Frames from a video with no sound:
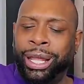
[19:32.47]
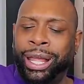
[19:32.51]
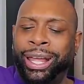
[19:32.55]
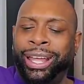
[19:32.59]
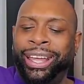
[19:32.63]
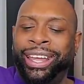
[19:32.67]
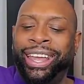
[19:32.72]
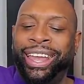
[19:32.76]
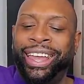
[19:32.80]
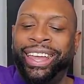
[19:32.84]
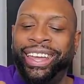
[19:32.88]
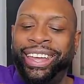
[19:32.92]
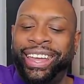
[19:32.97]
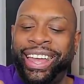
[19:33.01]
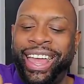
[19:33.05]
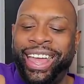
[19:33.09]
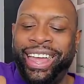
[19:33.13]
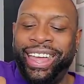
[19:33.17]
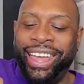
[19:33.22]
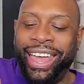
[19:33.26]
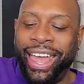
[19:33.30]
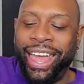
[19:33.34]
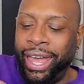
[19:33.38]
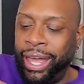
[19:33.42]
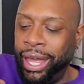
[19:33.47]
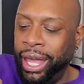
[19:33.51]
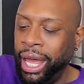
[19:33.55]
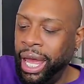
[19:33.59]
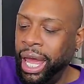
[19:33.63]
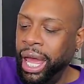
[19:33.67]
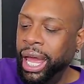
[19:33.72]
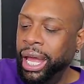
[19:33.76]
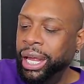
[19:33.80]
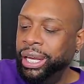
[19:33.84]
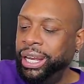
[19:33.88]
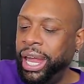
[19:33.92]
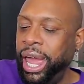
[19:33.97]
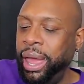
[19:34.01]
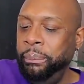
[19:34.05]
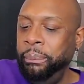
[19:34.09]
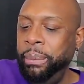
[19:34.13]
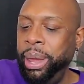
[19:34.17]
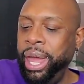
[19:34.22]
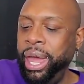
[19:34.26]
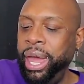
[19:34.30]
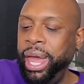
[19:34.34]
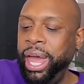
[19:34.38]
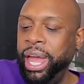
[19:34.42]
that
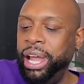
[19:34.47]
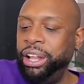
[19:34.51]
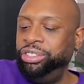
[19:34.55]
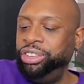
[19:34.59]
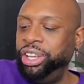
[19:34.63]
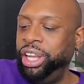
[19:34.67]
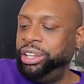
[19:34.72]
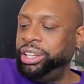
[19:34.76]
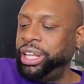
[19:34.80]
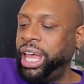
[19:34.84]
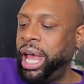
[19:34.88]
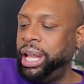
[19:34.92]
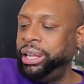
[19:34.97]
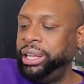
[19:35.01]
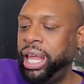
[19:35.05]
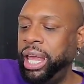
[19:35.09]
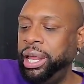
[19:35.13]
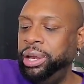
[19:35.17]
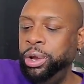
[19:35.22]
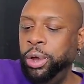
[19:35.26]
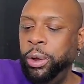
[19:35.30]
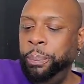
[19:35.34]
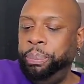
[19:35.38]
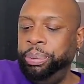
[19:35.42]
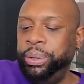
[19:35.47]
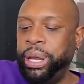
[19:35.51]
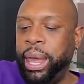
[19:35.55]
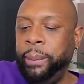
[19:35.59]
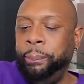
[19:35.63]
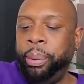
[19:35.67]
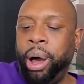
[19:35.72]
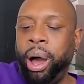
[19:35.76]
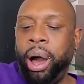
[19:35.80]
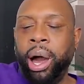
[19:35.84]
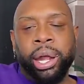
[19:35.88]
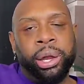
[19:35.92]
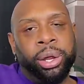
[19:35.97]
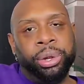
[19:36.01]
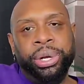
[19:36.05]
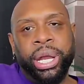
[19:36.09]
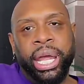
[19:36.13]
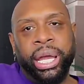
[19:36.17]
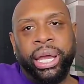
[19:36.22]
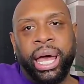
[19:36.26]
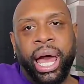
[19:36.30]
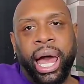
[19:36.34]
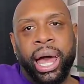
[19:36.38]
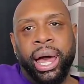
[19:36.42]
man had just got their new they part on
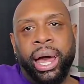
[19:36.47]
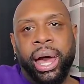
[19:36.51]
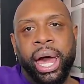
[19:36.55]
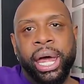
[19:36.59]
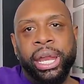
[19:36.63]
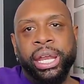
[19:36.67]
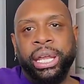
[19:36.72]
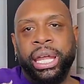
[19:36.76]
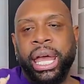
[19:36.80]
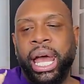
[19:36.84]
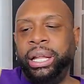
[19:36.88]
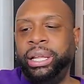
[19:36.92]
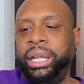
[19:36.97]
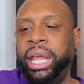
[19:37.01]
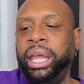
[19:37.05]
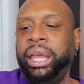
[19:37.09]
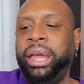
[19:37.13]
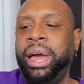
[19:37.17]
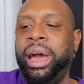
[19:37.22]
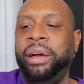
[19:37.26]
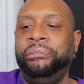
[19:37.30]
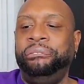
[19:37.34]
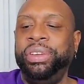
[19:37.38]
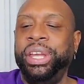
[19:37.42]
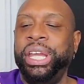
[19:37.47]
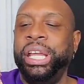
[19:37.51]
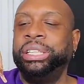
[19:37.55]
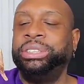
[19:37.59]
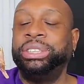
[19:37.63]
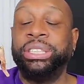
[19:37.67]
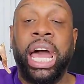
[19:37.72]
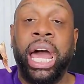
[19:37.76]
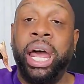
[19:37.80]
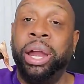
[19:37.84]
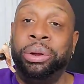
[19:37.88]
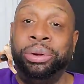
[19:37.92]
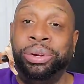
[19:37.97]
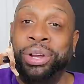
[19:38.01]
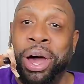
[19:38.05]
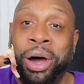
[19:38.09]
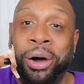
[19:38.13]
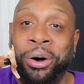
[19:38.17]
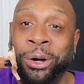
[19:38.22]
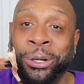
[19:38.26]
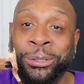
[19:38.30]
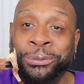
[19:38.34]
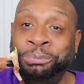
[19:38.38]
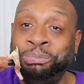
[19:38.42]
their car, honey, and got their car fixed. I don't
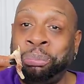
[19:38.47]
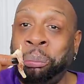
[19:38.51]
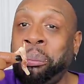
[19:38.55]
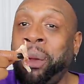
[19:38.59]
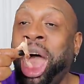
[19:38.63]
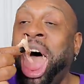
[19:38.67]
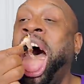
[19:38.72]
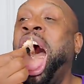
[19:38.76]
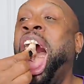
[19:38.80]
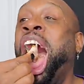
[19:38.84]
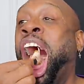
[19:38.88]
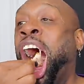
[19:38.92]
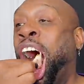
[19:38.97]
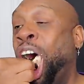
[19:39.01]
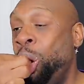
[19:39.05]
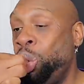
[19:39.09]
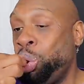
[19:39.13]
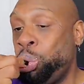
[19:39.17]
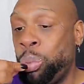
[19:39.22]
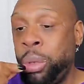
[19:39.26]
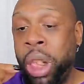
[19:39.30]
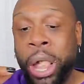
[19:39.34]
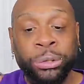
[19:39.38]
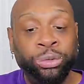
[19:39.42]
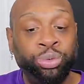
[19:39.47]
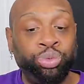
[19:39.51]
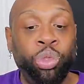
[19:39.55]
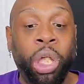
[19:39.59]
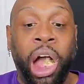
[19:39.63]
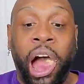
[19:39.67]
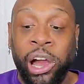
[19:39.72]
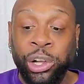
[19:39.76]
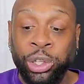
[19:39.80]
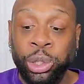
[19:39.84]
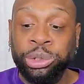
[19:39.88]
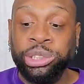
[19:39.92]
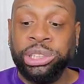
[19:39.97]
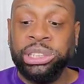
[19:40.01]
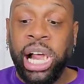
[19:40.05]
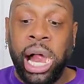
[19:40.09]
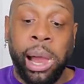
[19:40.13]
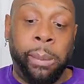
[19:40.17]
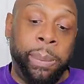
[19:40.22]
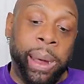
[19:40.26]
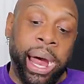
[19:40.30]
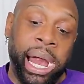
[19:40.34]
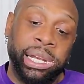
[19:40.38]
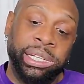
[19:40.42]
know. I don't know there's a
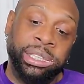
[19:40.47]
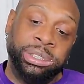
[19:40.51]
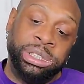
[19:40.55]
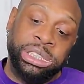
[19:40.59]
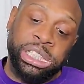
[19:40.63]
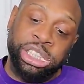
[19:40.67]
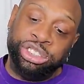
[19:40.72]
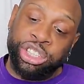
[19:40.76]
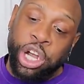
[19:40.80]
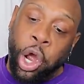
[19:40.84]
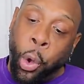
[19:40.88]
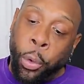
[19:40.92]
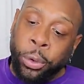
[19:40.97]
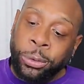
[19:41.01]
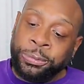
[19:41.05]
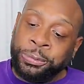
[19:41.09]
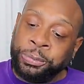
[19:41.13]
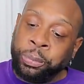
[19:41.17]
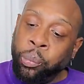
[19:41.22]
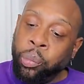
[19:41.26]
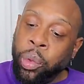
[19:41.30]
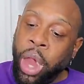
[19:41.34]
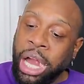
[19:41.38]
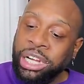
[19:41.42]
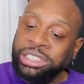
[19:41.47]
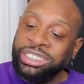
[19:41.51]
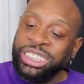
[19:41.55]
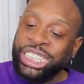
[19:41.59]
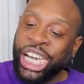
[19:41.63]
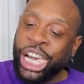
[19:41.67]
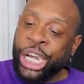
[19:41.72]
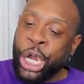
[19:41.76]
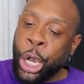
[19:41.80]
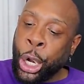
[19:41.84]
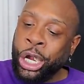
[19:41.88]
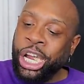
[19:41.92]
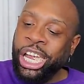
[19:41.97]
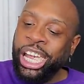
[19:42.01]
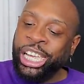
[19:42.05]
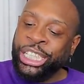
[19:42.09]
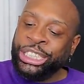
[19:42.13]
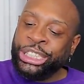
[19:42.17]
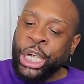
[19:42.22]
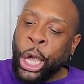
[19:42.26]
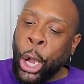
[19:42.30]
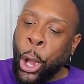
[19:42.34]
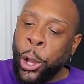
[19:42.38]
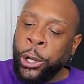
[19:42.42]
lot of problems in that junk. I know
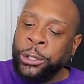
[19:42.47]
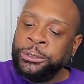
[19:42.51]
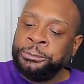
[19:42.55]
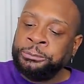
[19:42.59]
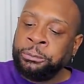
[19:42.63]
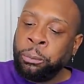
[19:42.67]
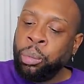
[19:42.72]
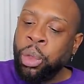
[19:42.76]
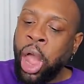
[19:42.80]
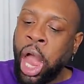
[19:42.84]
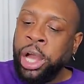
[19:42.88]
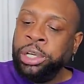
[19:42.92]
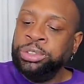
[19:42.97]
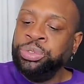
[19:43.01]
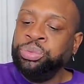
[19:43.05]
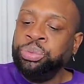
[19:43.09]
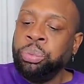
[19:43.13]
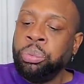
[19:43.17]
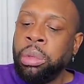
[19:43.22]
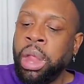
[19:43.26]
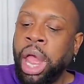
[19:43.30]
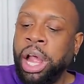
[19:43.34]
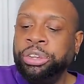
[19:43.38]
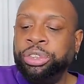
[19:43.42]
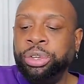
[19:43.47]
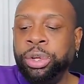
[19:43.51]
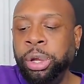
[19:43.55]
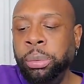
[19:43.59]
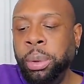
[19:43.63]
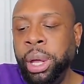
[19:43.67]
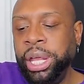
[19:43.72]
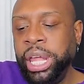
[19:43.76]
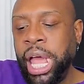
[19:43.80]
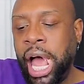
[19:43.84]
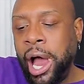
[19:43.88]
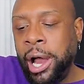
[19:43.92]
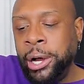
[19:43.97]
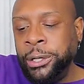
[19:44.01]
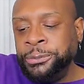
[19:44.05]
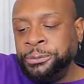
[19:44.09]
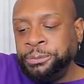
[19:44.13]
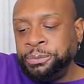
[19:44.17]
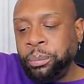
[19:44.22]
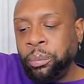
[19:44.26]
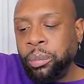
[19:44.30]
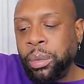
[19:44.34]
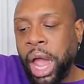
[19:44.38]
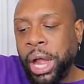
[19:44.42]
that. So anyway,
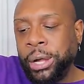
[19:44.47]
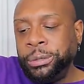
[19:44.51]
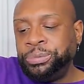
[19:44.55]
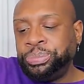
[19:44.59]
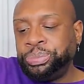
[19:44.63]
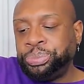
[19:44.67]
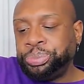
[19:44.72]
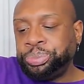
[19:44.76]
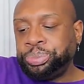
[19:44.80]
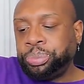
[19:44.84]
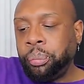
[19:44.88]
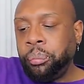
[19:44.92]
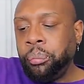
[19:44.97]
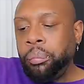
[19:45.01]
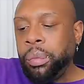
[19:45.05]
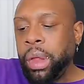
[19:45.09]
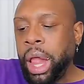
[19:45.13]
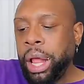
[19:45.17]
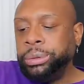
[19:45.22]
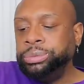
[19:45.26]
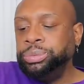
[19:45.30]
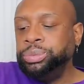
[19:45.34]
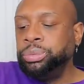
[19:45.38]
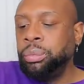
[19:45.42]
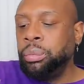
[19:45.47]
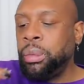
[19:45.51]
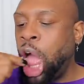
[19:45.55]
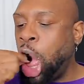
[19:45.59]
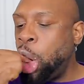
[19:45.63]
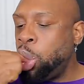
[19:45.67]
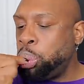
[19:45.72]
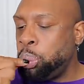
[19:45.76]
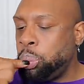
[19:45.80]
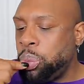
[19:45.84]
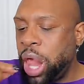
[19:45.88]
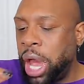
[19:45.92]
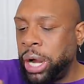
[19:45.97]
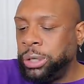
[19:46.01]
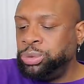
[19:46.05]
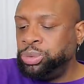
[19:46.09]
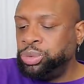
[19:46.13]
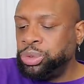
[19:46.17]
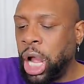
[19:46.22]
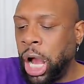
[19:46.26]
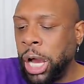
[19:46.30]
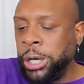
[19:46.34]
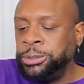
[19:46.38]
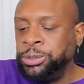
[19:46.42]
y'all. Mm.
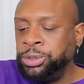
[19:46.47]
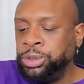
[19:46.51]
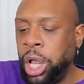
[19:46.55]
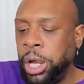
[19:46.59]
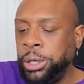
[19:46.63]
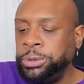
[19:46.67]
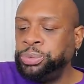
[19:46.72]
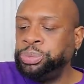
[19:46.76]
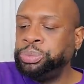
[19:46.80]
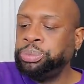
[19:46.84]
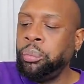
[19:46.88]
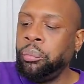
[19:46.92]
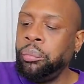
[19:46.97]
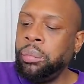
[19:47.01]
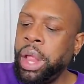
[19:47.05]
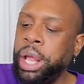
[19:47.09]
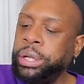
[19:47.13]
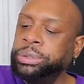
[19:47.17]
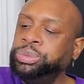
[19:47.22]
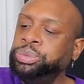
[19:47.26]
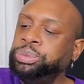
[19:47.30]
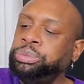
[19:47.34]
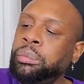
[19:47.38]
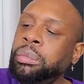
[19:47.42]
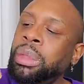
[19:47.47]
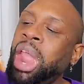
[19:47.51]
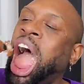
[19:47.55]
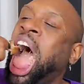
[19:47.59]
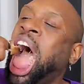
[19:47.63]
Mm-hmm.